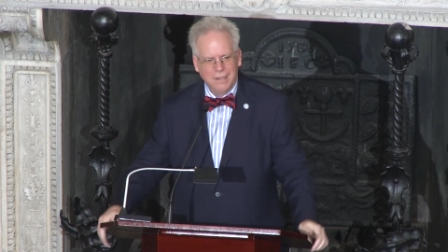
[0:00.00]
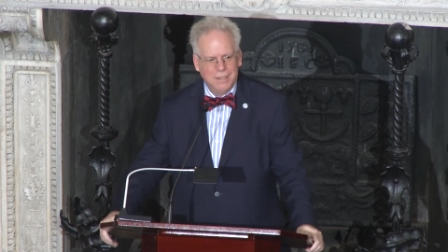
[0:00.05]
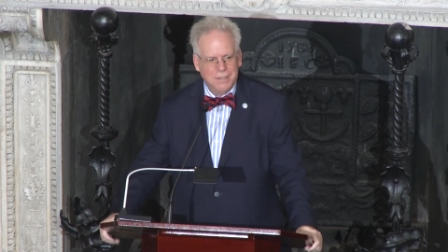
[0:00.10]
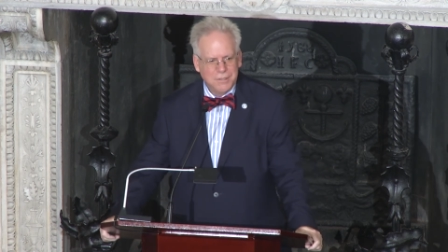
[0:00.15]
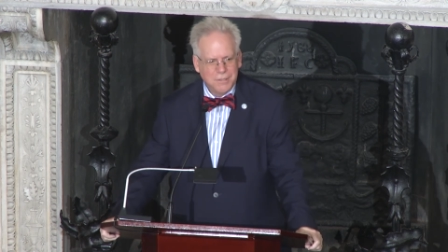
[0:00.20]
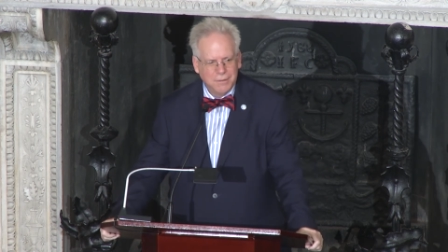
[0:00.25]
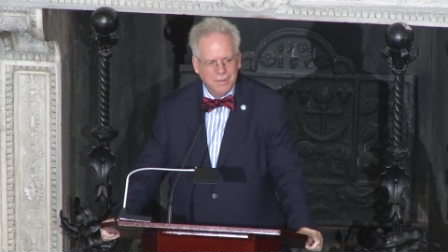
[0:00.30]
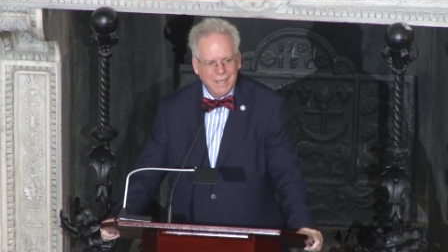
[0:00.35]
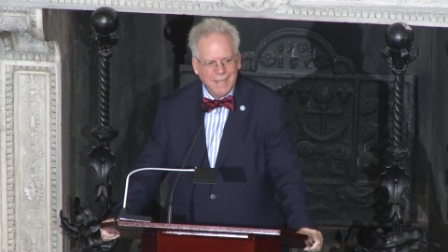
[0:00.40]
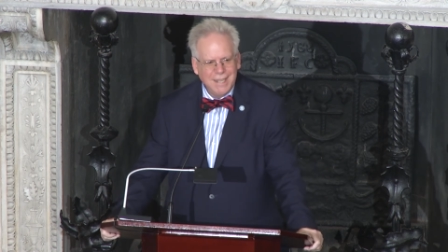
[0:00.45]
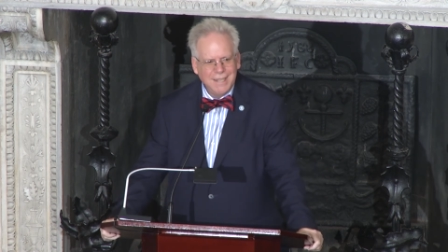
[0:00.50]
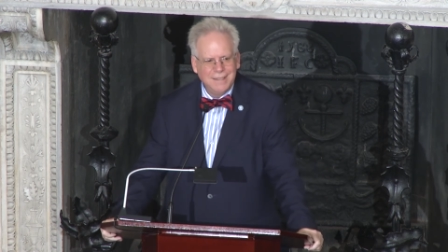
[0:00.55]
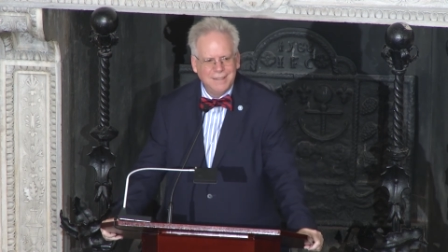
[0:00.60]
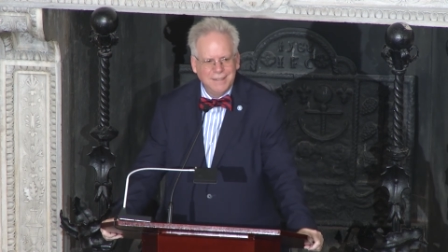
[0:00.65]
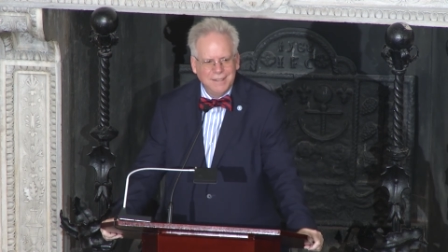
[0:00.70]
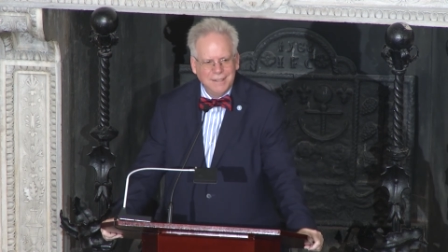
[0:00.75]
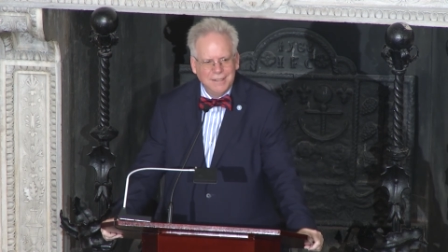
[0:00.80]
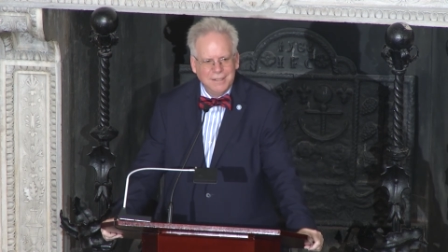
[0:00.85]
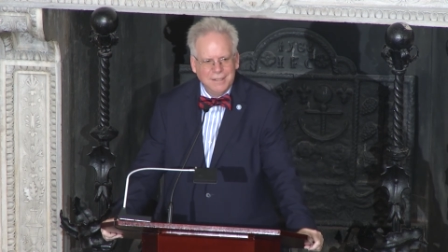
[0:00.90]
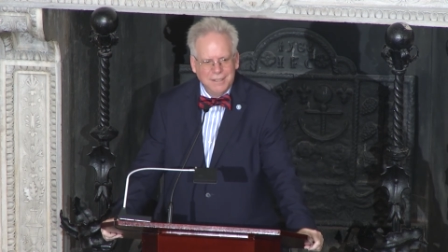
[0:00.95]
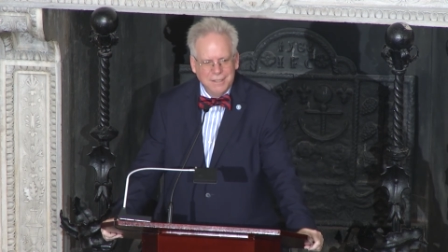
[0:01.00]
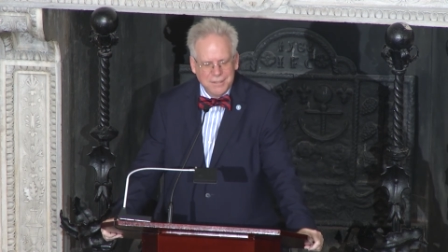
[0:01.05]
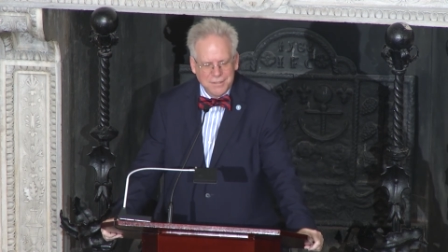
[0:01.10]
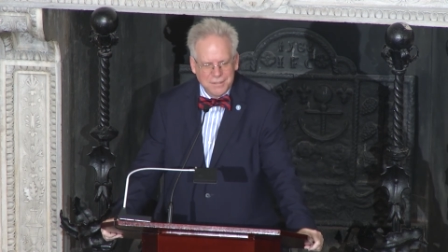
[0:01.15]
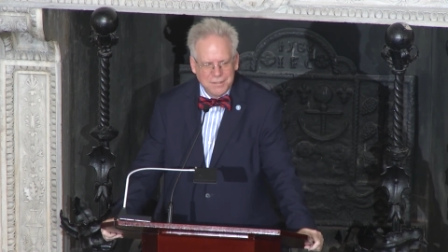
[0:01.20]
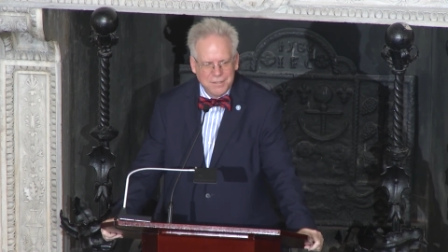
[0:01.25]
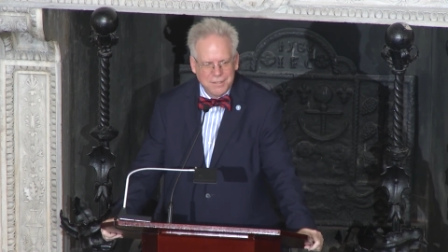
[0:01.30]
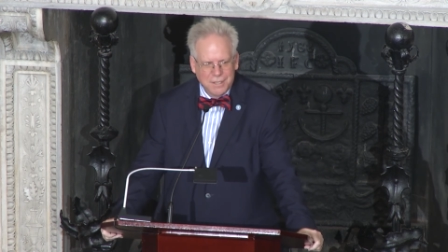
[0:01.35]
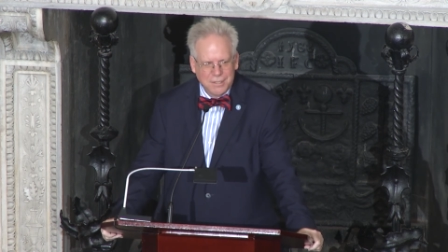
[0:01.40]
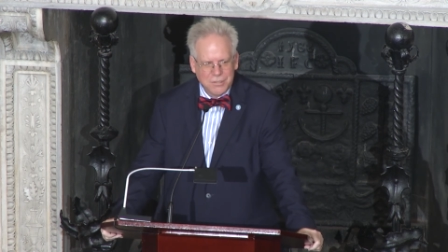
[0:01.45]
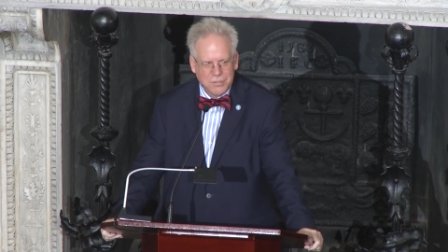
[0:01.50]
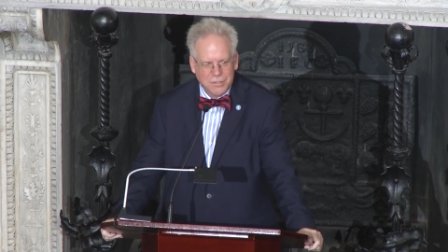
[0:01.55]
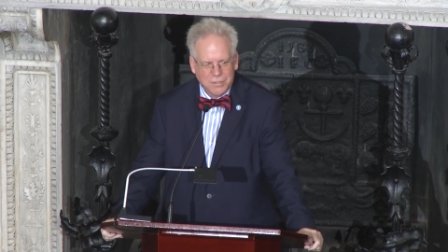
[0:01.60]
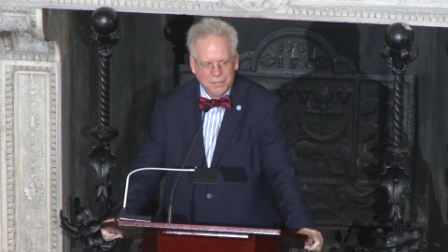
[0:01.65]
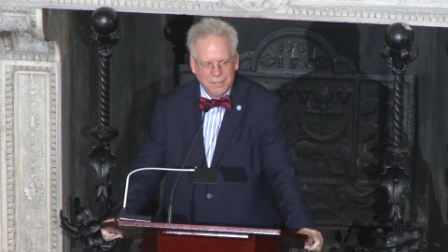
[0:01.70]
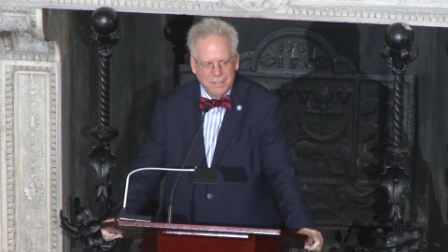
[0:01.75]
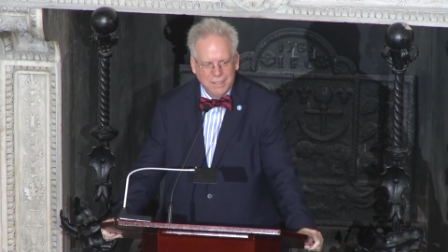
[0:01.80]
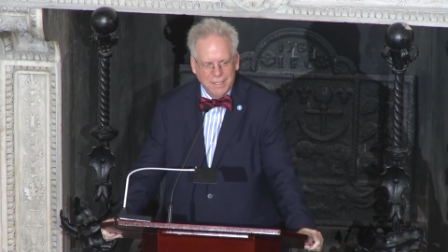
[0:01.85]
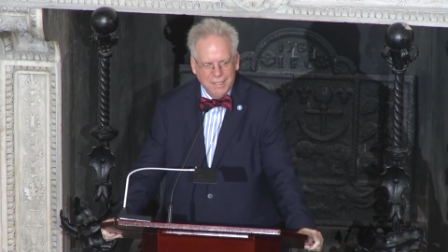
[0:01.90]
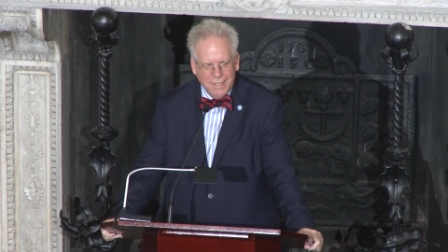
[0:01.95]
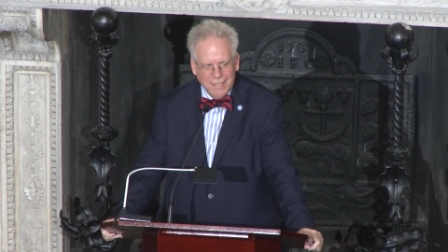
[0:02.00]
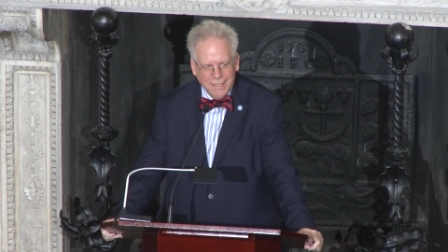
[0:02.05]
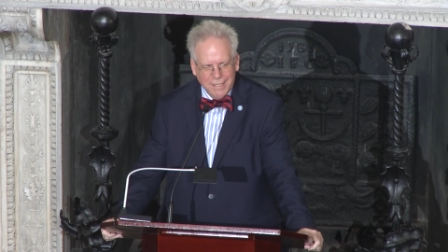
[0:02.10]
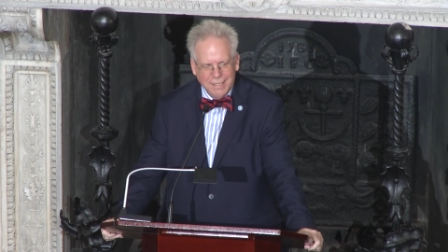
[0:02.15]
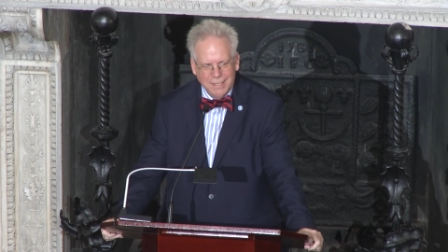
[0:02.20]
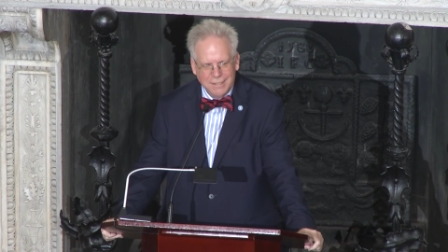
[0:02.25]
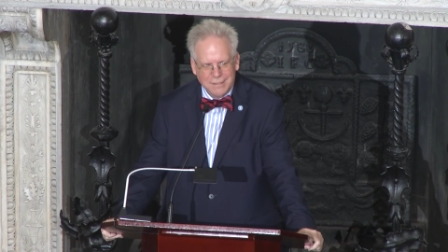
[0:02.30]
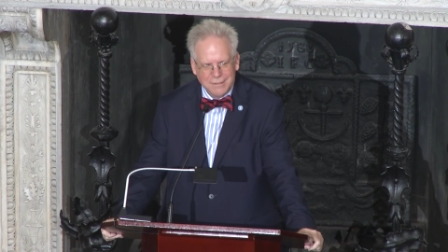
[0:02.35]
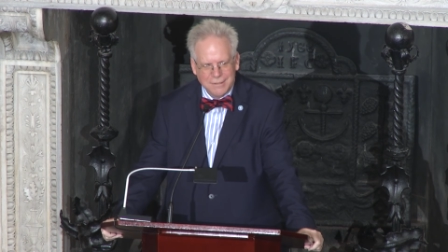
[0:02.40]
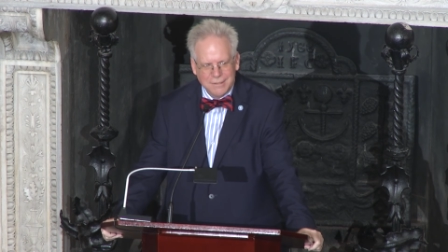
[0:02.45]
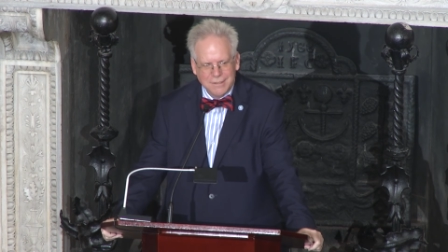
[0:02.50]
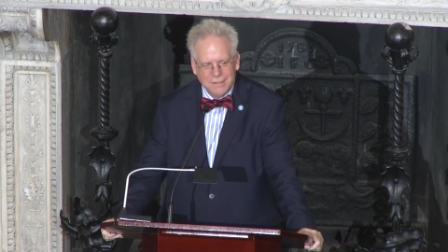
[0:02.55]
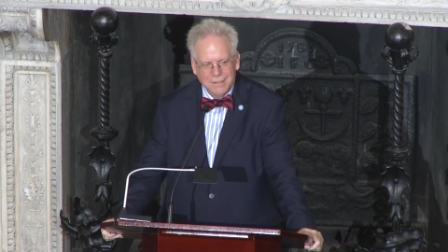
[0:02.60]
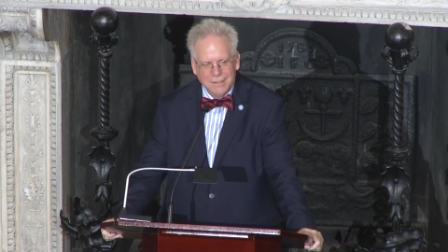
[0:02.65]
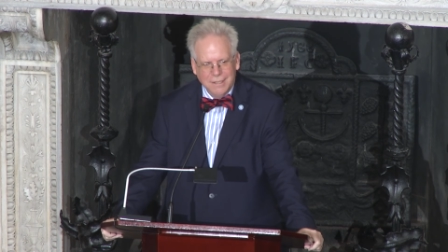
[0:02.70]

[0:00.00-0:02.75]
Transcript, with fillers: So that is essentially it.